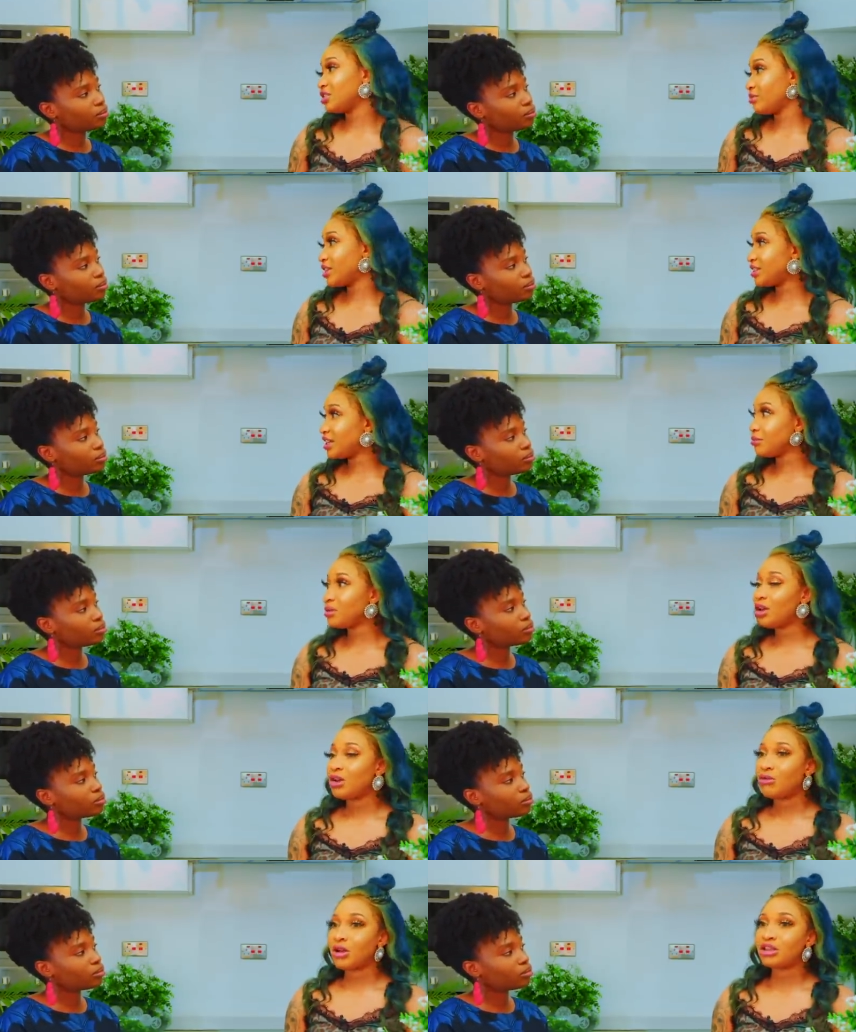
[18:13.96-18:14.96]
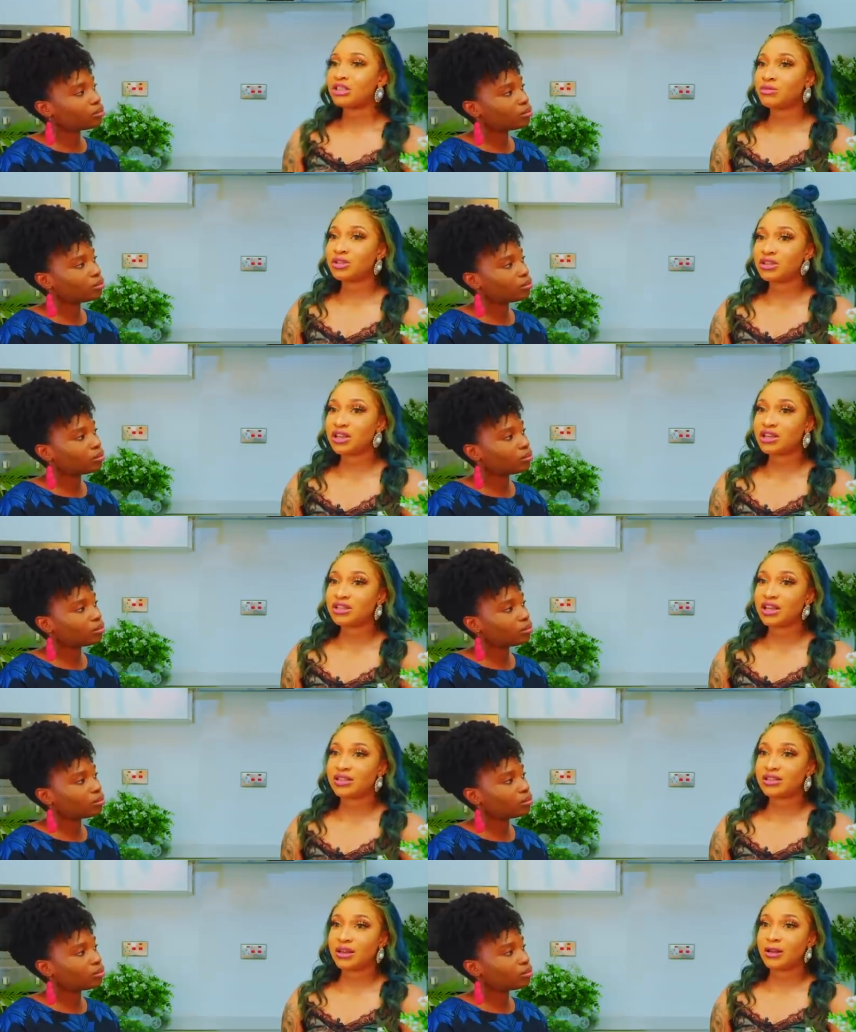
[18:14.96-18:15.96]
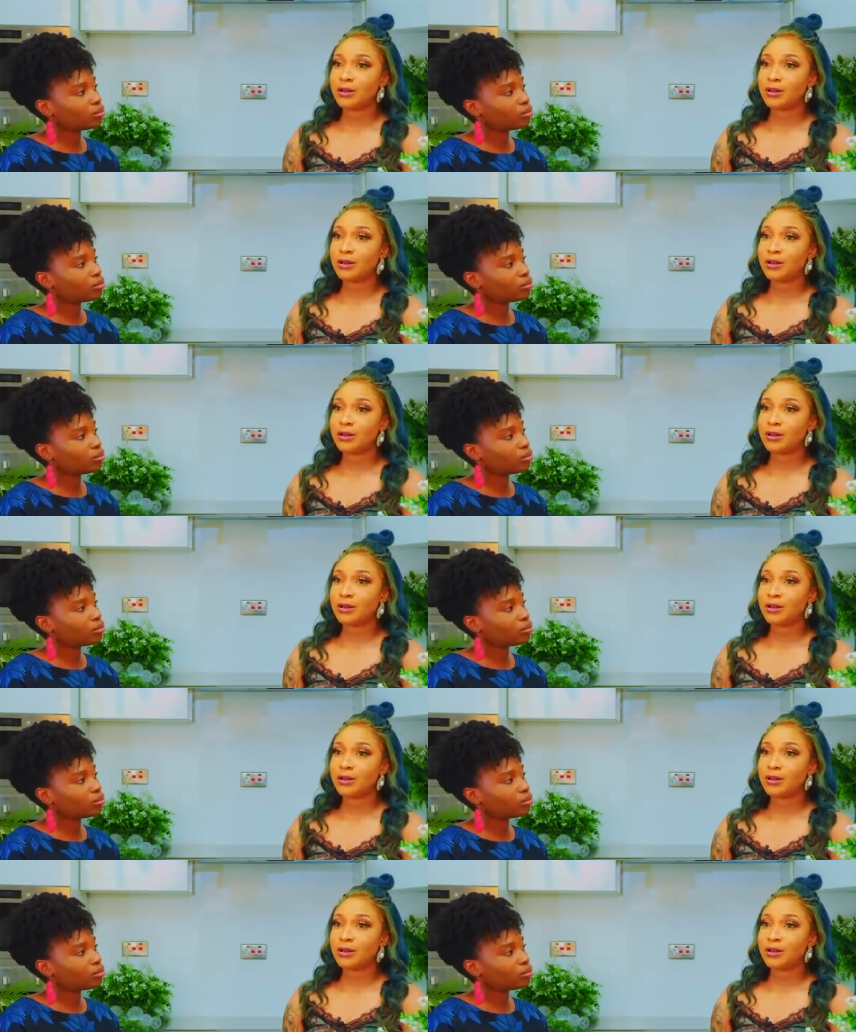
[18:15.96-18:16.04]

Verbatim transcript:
Speaker 1: in my DM when someone says that